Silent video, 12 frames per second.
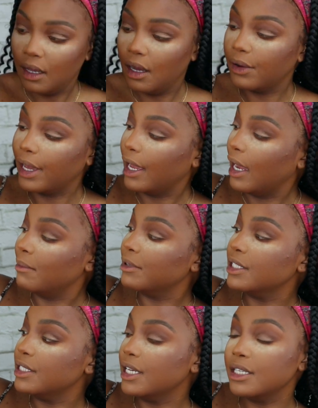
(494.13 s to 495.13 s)
Okay, I'm
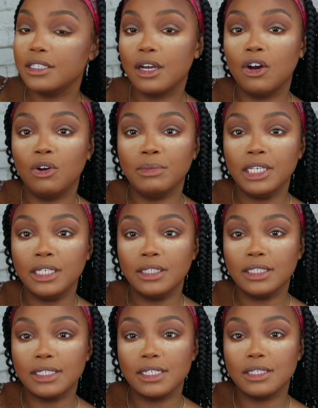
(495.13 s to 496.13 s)
gonna take Dahomey.
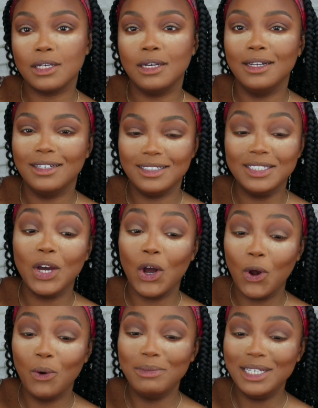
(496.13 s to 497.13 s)
This is the
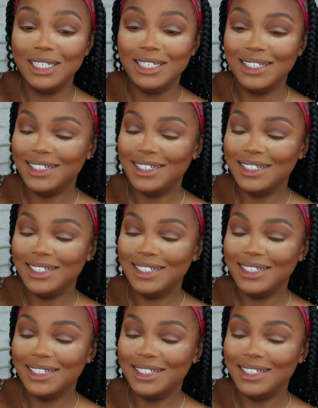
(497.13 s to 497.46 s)
Dahomey.